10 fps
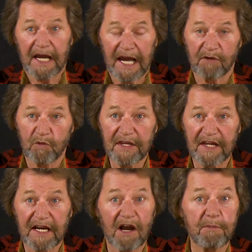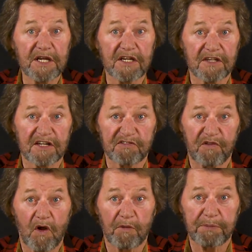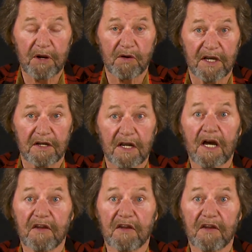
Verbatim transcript: And when they come into this fall period,